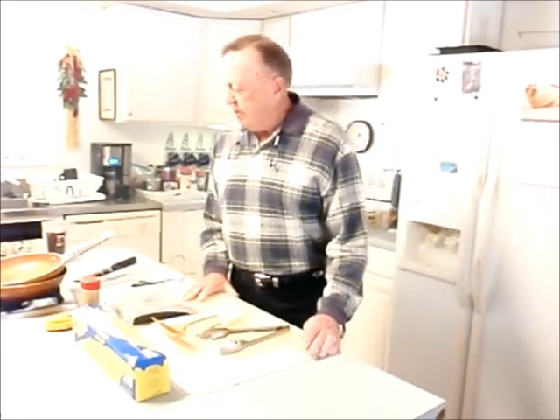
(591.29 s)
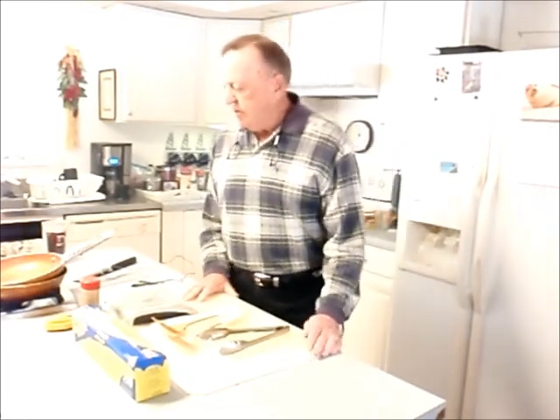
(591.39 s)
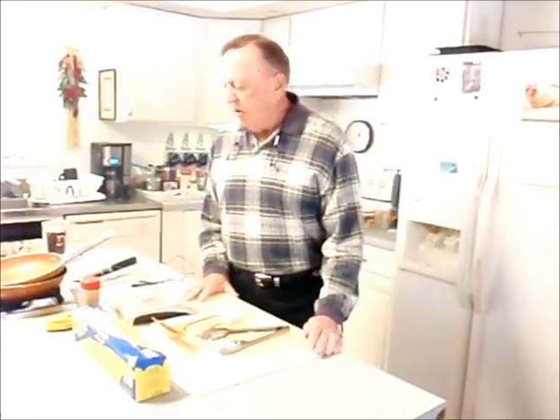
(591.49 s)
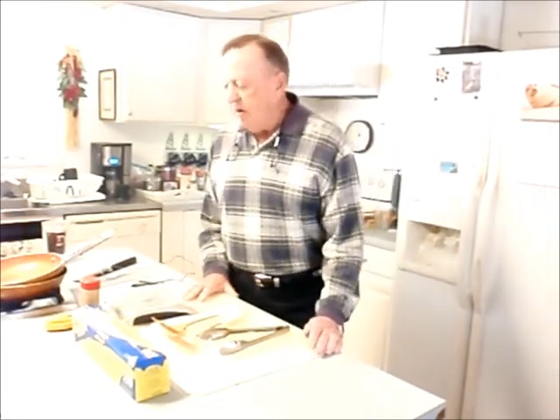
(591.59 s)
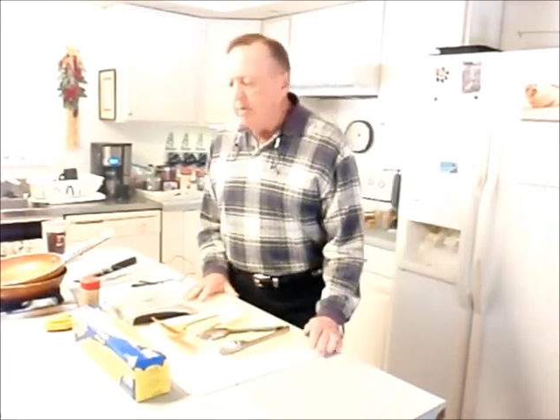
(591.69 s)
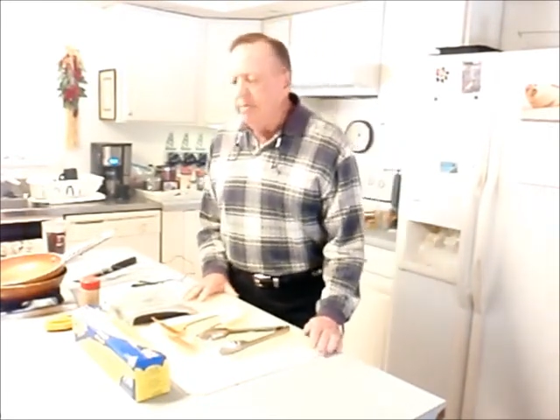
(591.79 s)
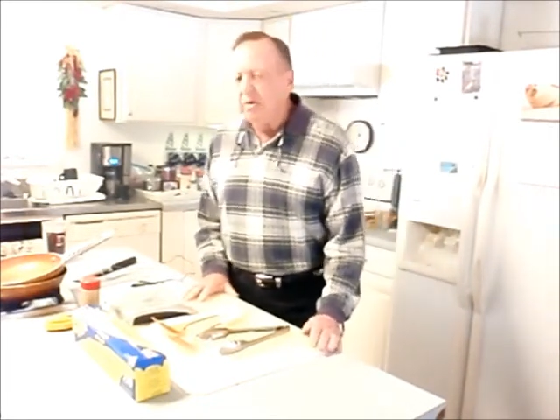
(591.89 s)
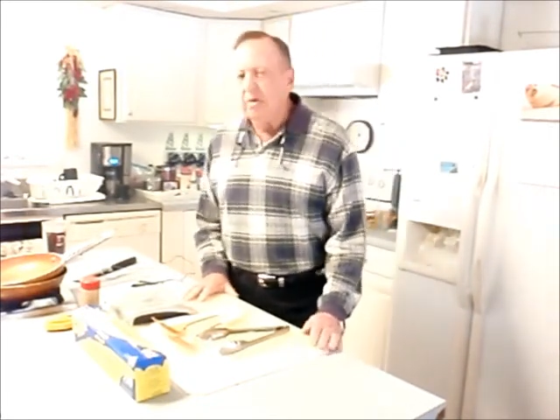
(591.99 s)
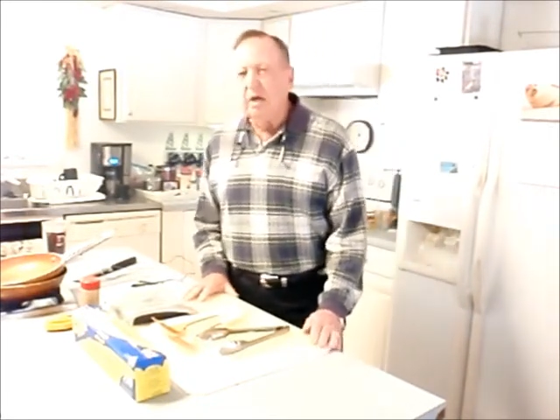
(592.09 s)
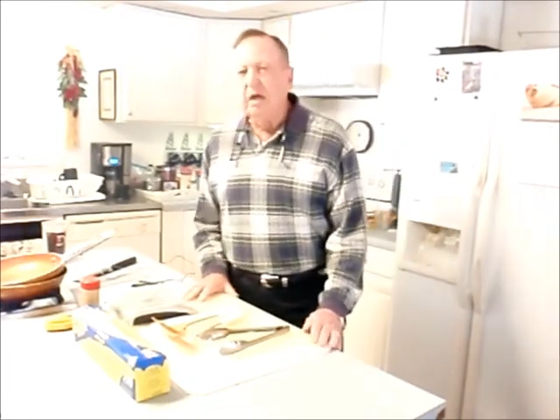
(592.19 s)
So I hope
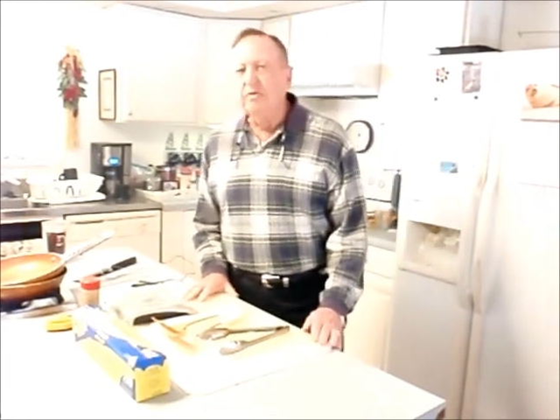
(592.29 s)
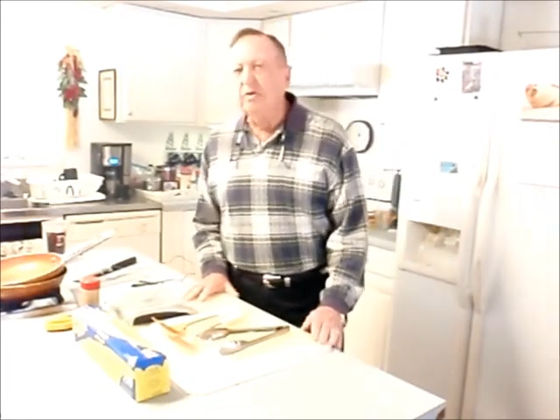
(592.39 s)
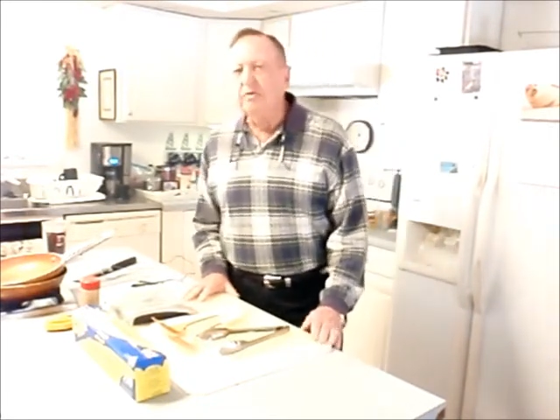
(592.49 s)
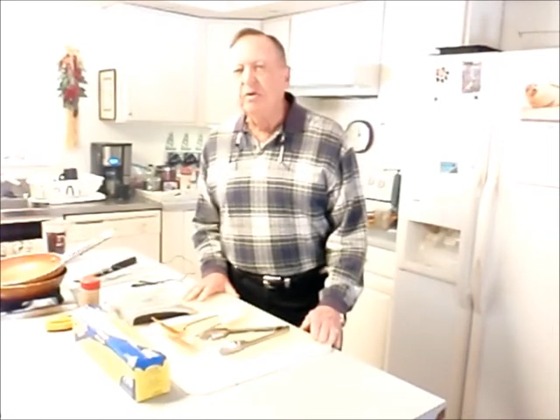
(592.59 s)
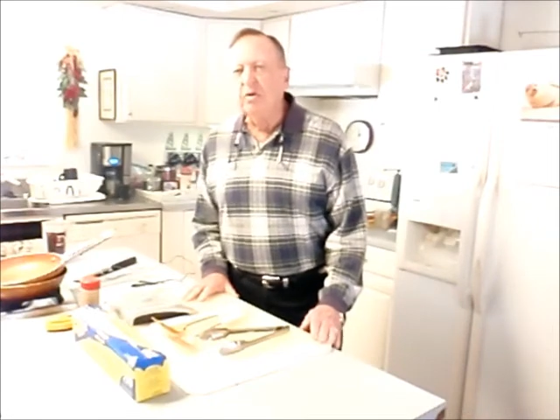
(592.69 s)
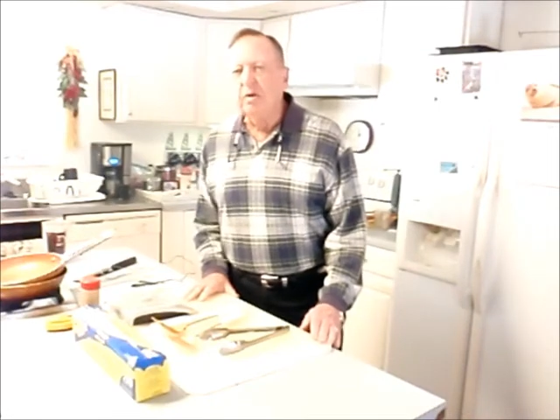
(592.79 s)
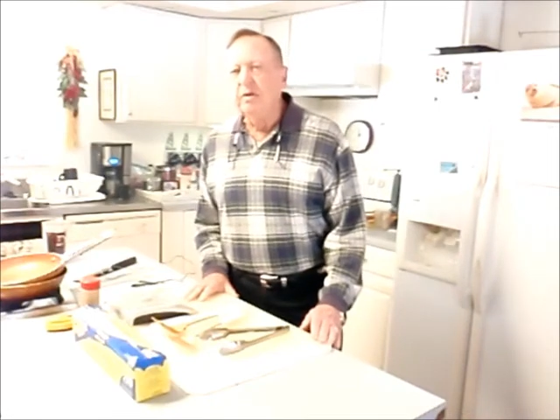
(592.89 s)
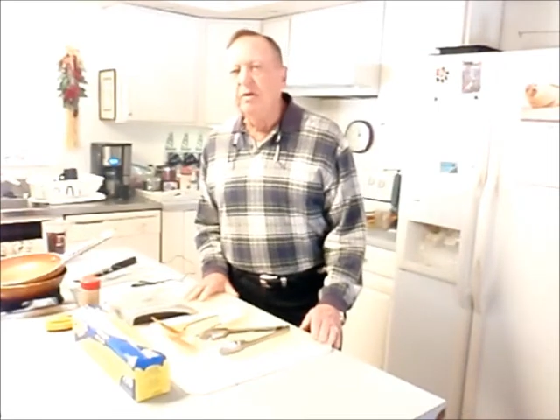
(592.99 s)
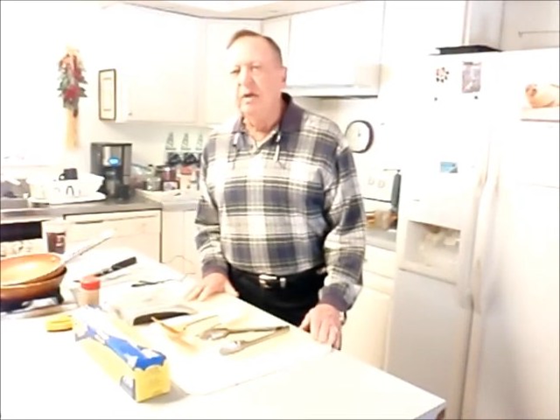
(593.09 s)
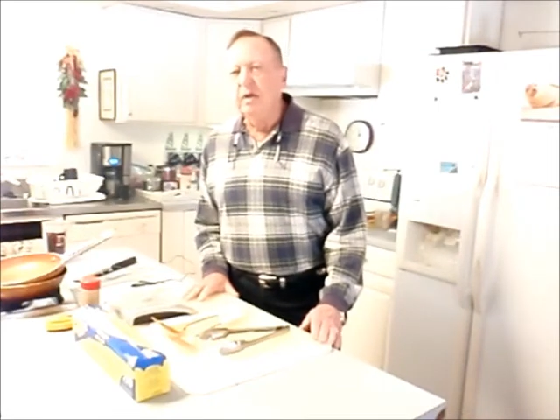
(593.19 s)
you guys have a
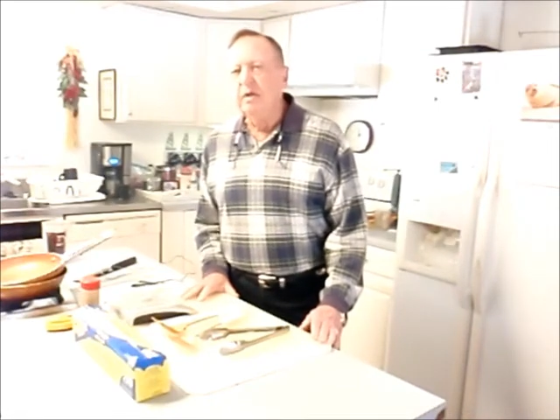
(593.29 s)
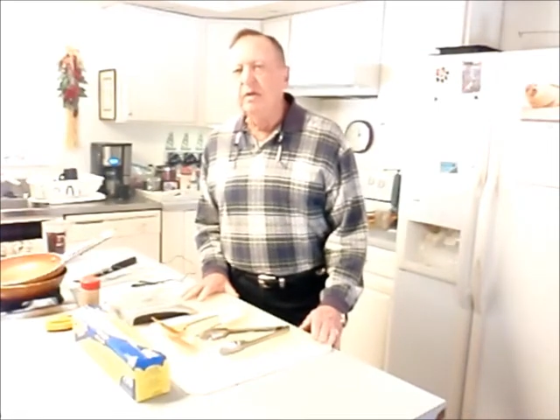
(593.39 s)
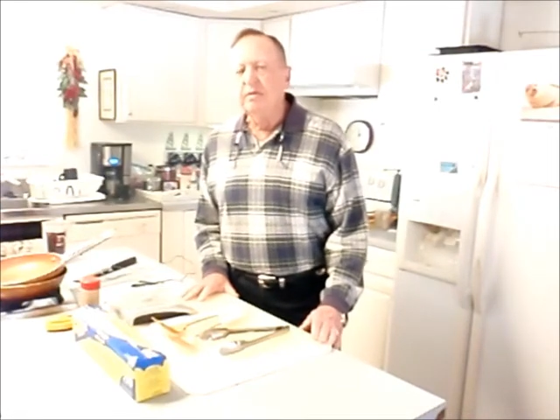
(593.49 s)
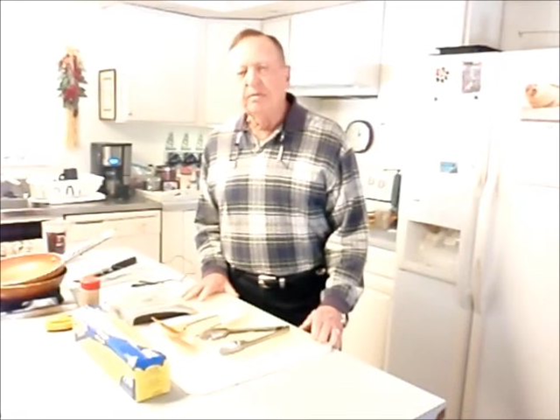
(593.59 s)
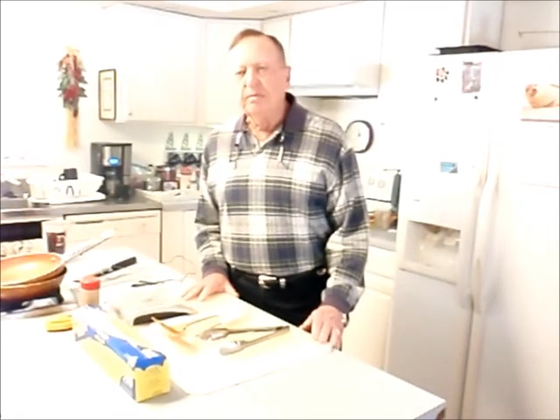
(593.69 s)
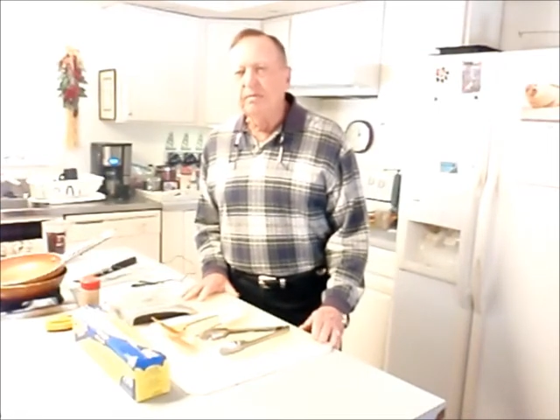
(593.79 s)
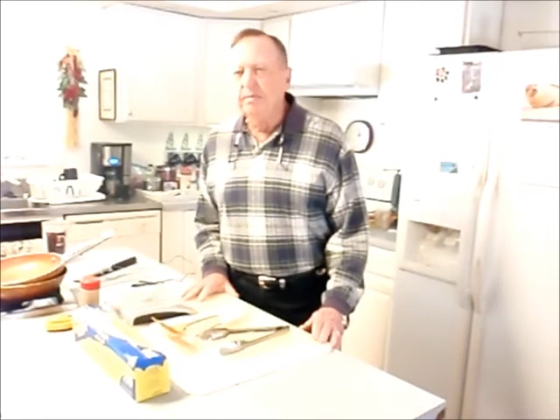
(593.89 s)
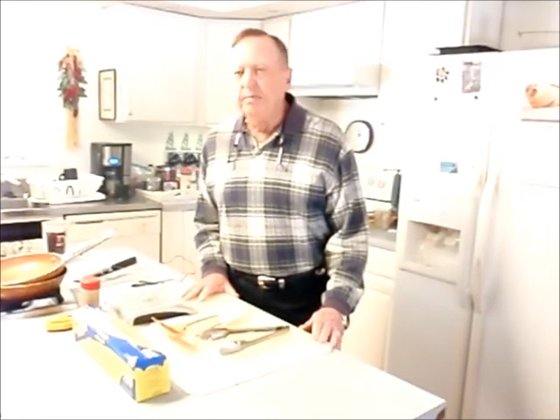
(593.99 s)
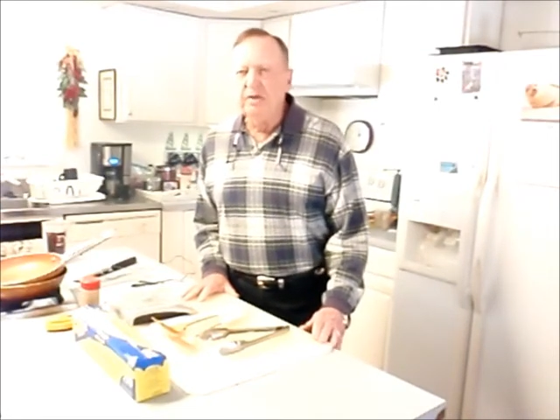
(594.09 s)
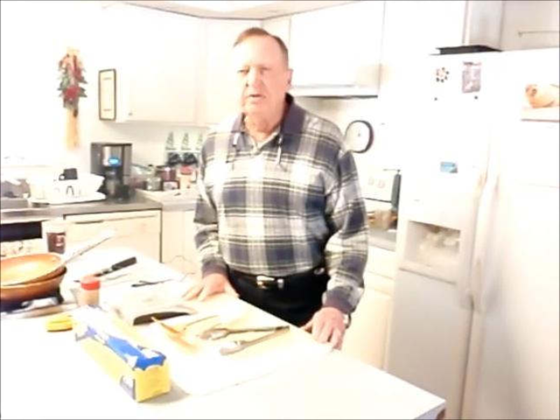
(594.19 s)
great day and
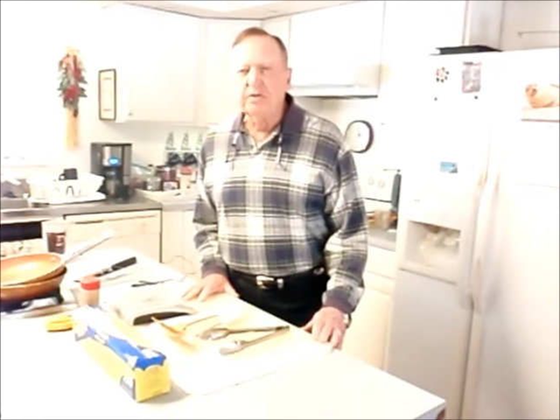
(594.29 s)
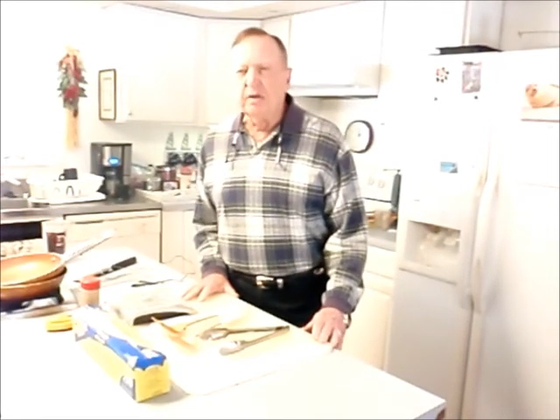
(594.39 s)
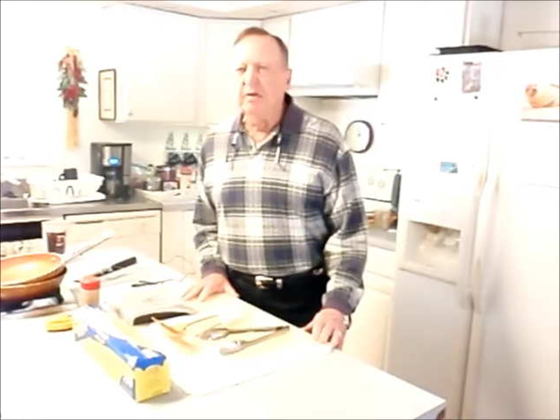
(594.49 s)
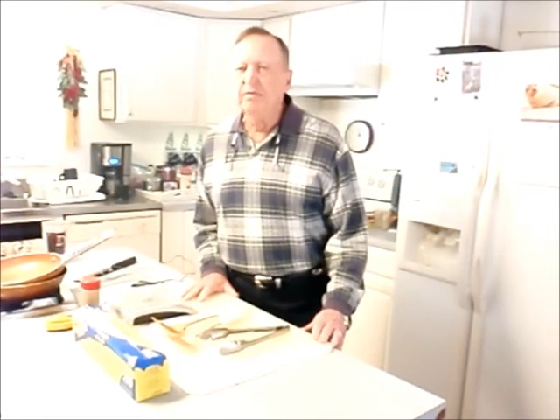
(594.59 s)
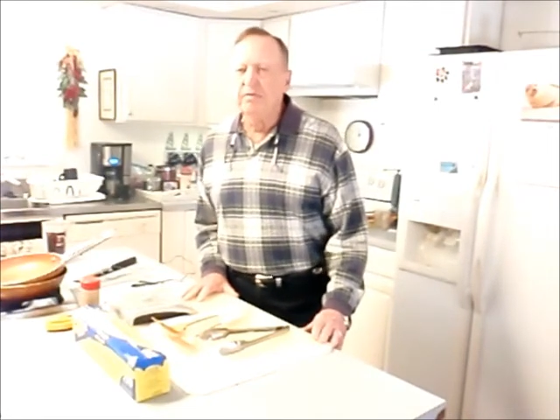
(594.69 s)
be safe.